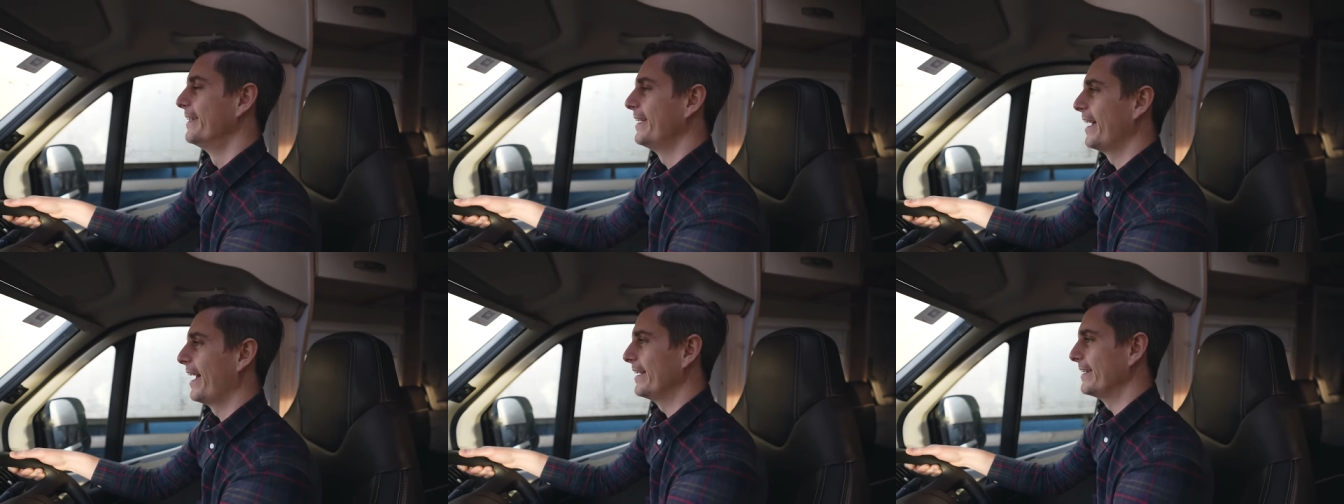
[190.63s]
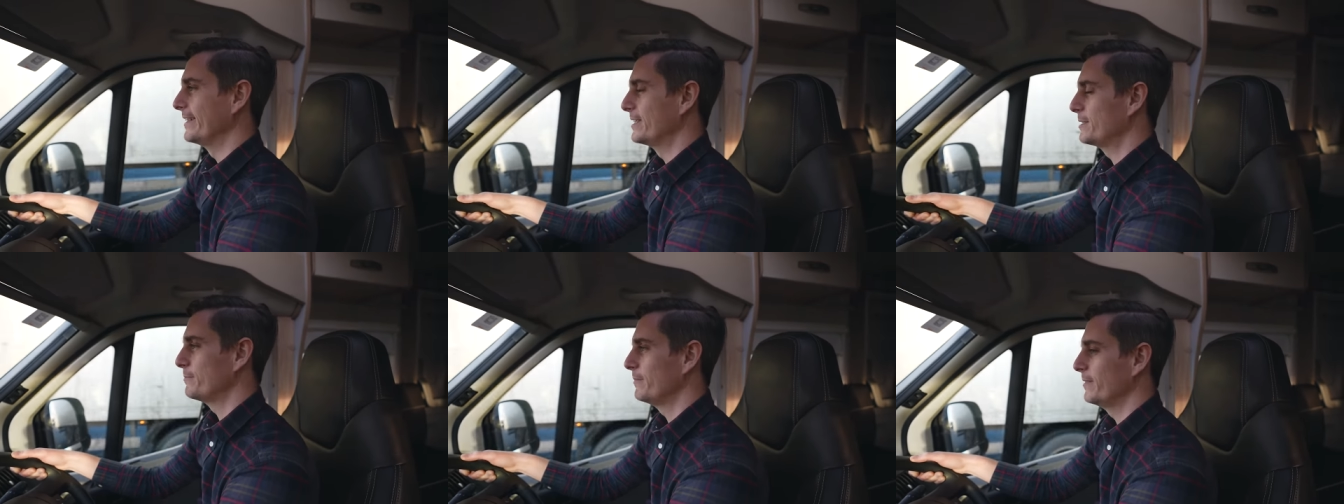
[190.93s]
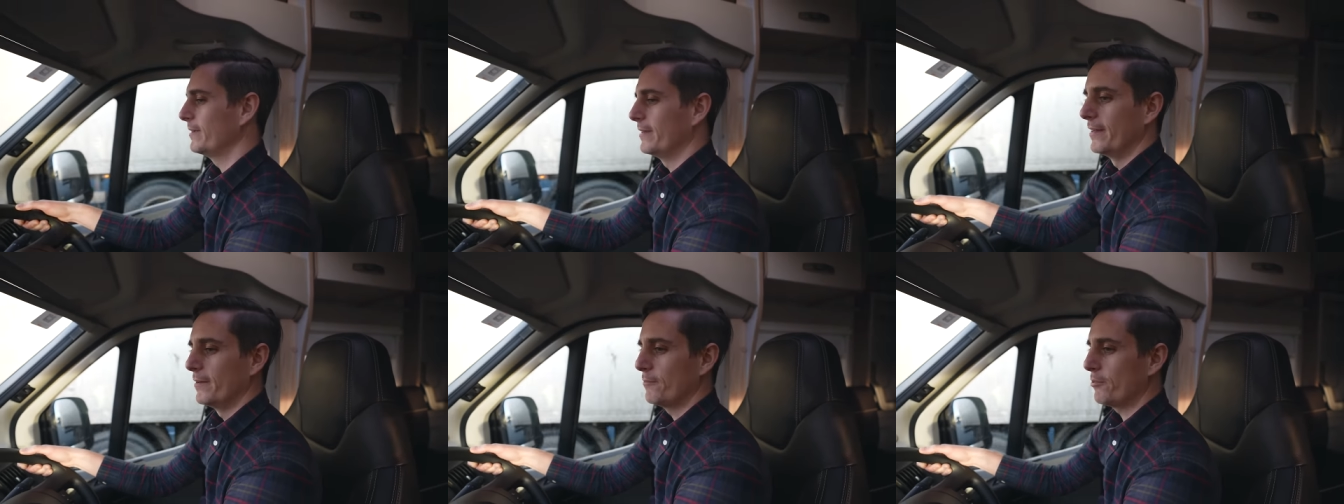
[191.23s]
and it's
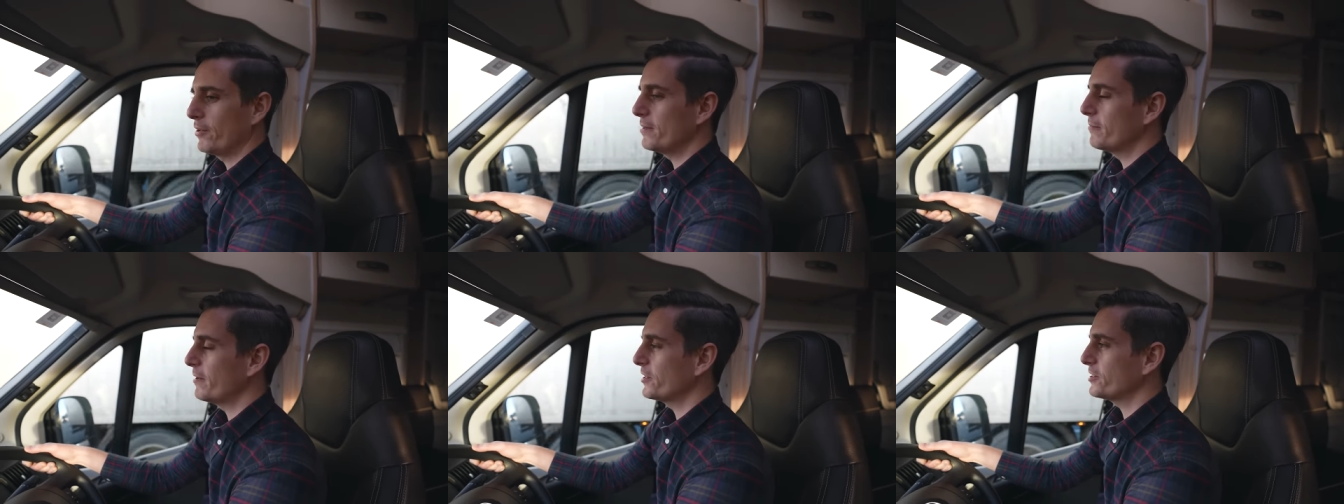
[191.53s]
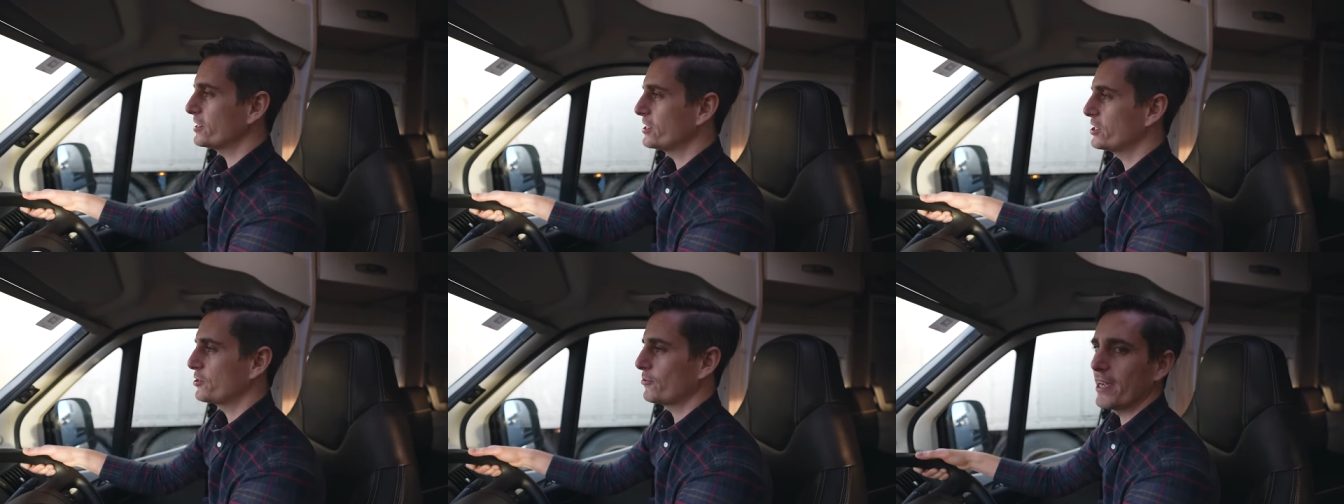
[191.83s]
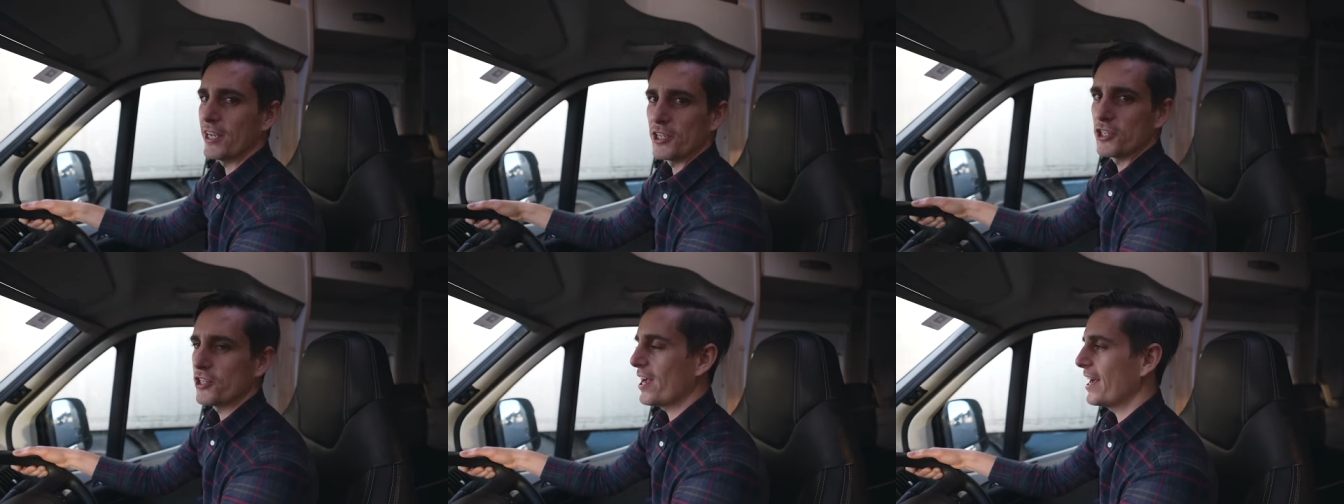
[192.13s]
pretty much a
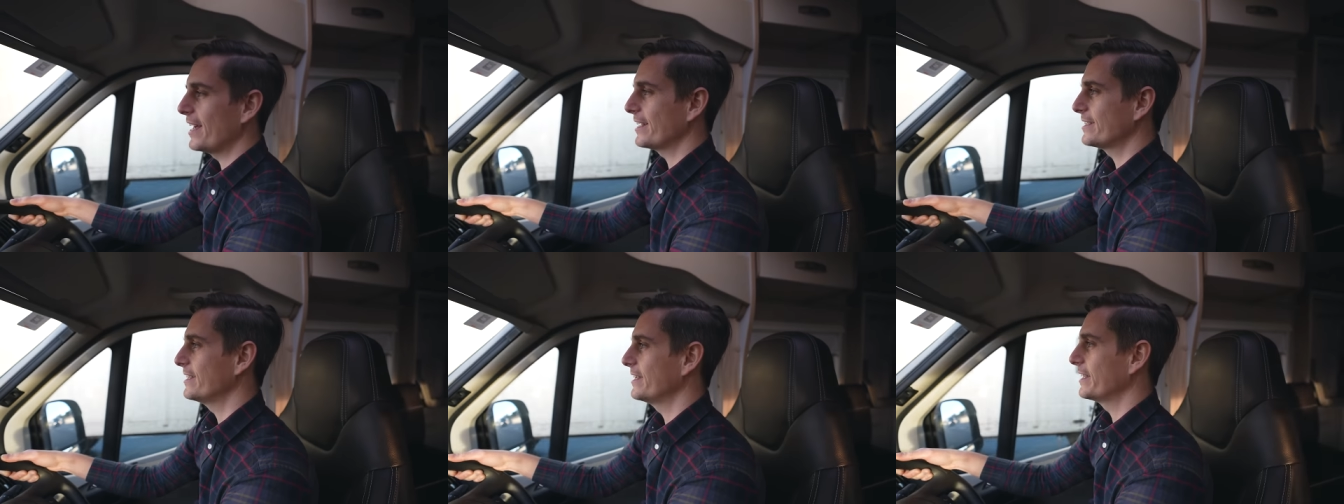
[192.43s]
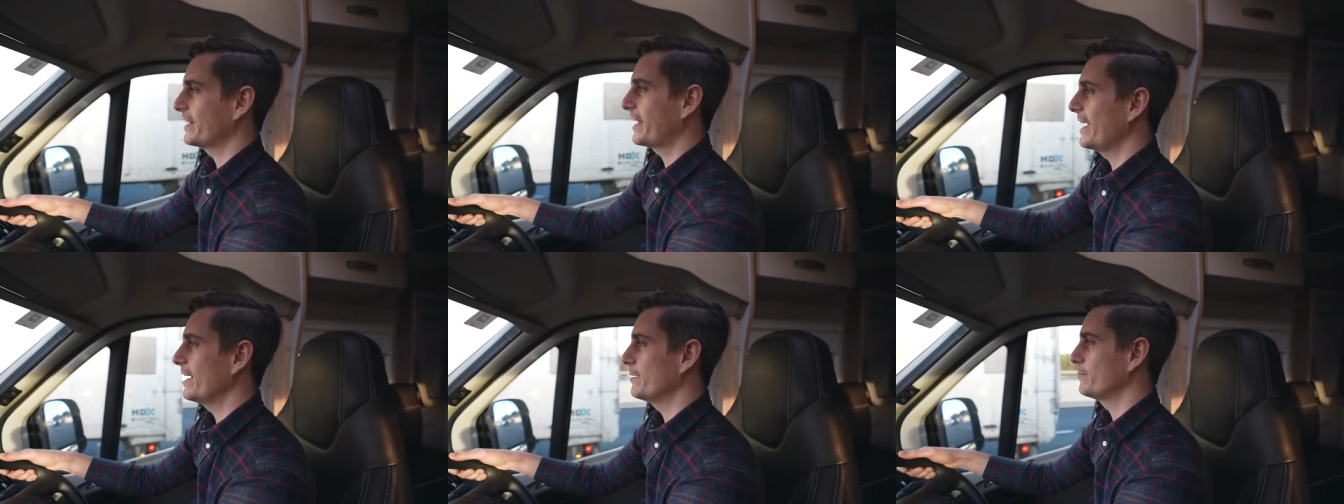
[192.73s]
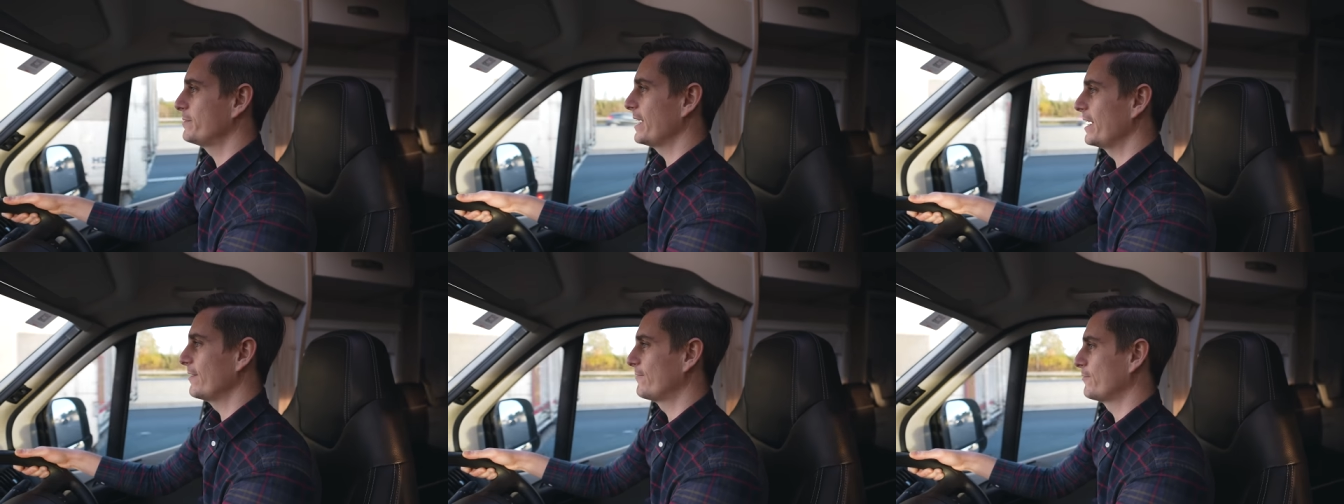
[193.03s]
straight shot to the
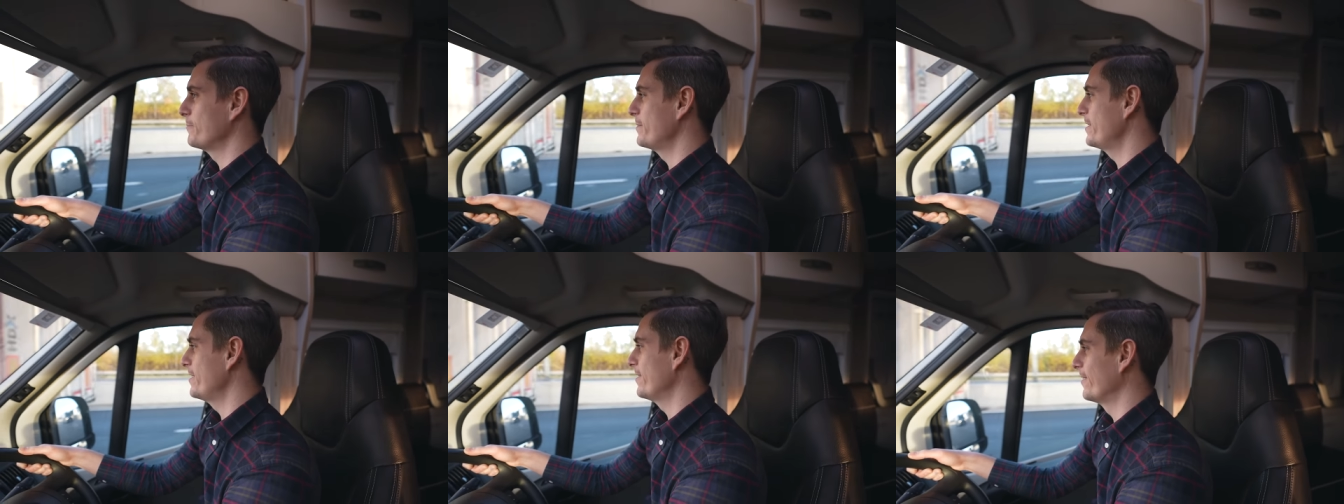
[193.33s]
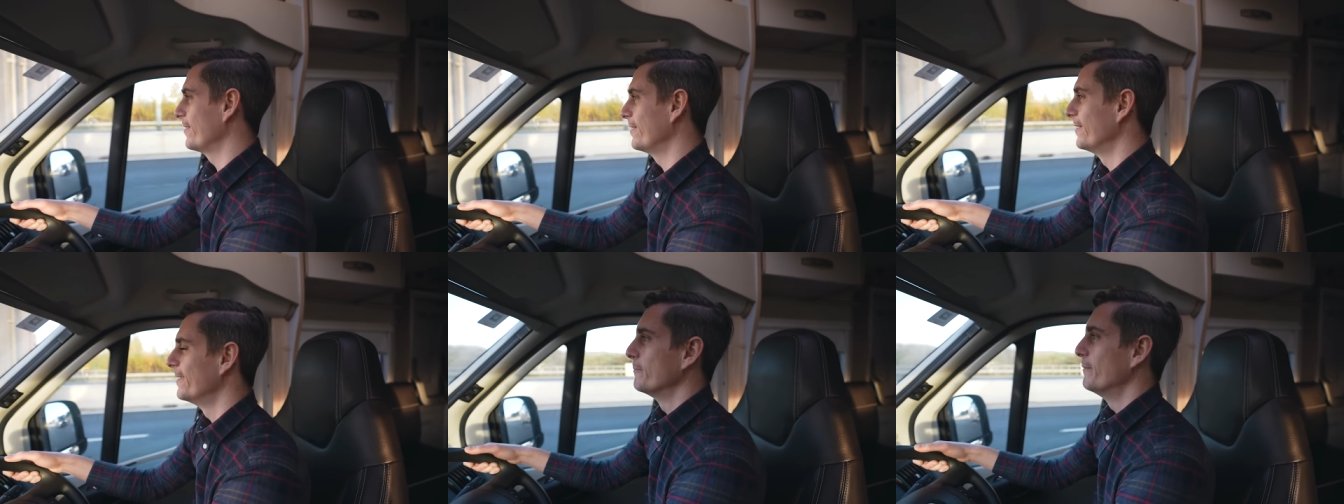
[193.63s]
campsite from here.